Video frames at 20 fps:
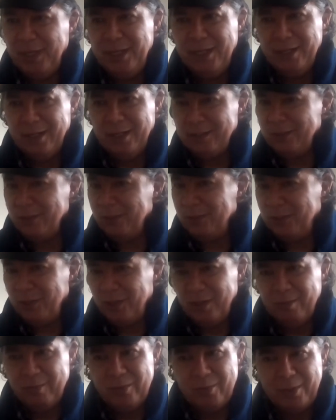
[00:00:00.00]
be on
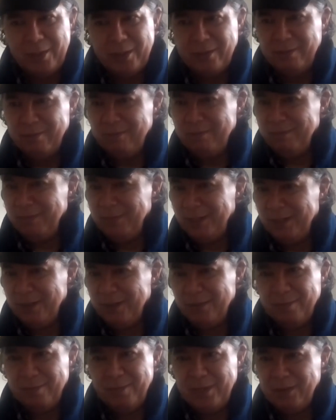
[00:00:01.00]
good terms with.
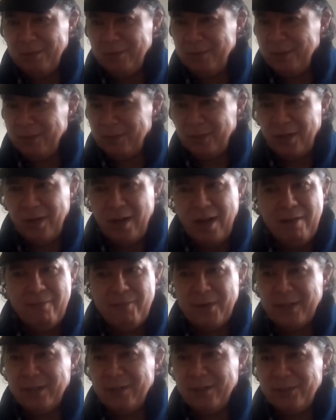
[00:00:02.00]
You know, there was an
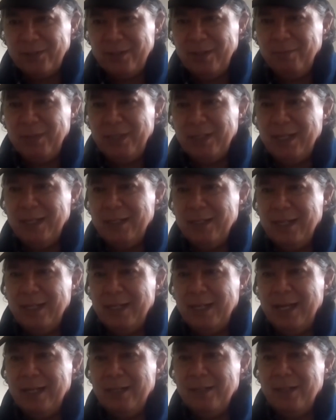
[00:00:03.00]
offering or something
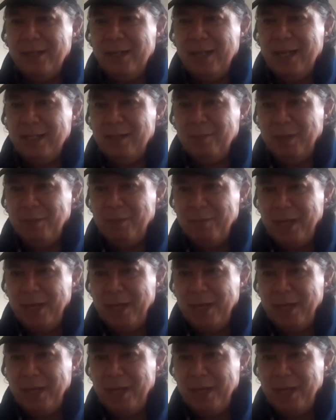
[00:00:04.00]
that had to